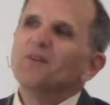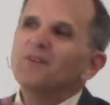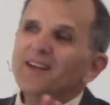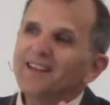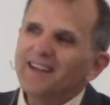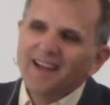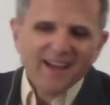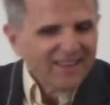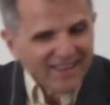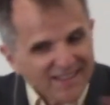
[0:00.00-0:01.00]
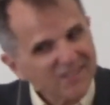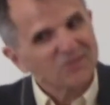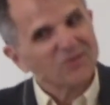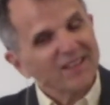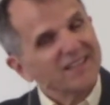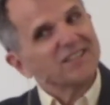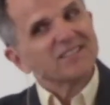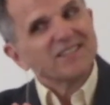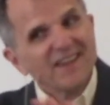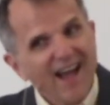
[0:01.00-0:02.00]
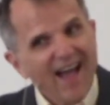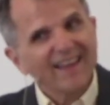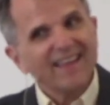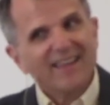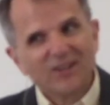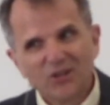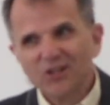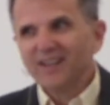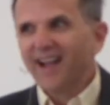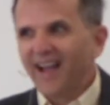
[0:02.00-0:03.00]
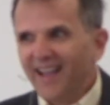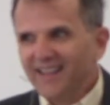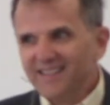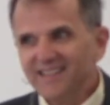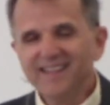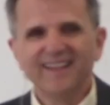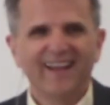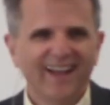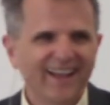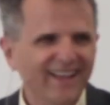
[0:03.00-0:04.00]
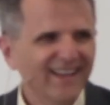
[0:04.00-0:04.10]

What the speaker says: really, this is really just not a good idea.